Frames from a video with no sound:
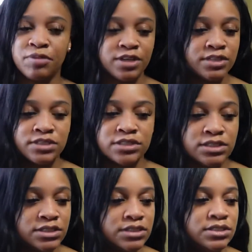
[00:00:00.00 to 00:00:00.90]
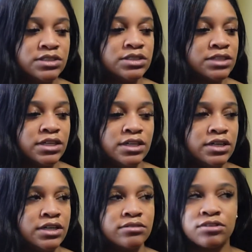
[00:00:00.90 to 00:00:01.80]
business
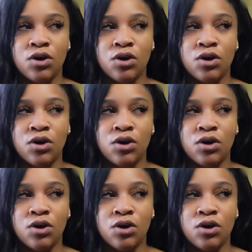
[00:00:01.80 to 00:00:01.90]
and